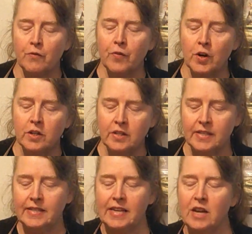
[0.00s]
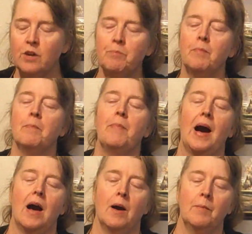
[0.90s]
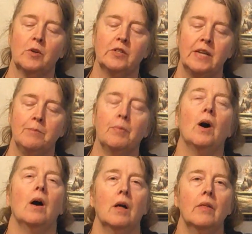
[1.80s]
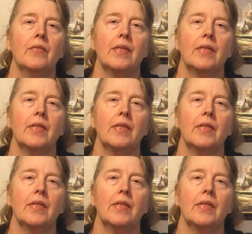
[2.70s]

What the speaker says: first seed bomb or seed ball